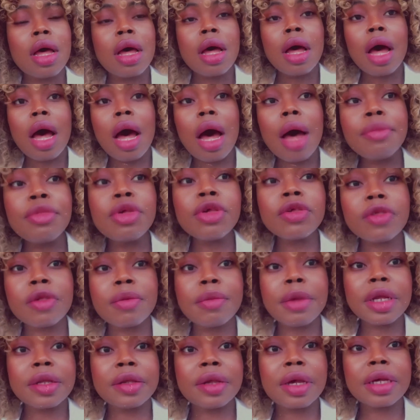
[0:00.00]
I'm using
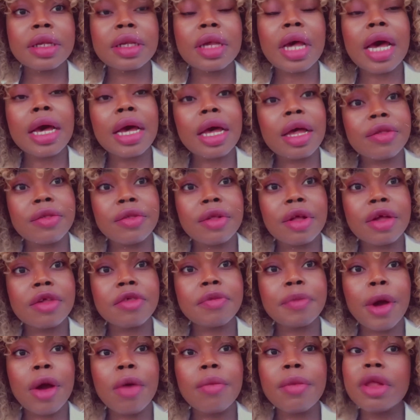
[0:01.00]
my TikTok as an
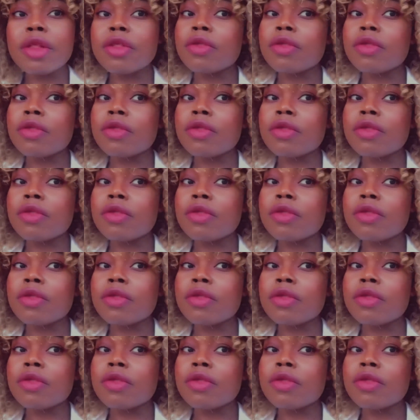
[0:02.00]
experiment,